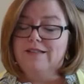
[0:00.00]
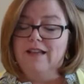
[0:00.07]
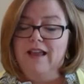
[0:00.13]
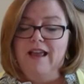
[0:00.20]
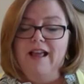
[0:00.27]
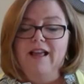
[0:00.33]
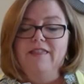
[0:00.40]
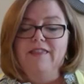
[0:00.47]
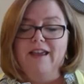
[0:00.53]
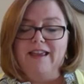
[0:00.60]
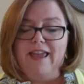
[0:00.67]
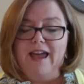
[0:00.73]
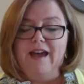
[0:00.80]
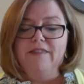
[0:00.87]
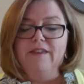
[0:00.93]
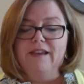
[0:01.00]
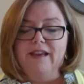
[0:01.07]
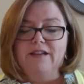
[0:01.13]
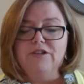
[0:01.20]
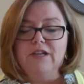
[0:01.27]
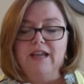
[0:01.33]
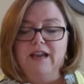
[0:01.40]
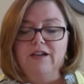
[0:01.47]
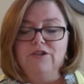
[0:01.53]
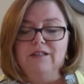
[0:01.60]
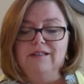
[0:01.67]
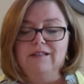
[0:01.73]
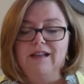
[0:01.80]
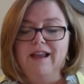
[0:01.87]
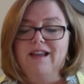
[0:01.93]
that Catholic education
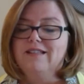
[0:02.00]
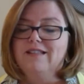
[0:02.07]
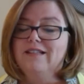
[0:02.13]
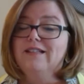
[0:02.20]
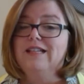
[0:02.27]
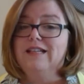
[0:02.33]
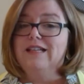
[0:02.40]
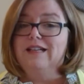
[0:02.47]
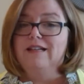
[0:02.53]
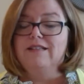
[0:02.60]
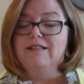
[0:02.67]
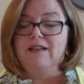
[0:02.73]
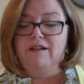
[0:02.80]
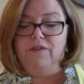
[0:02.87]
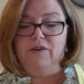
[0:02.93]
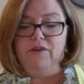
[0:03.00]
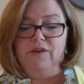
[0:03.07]
has indeed suffered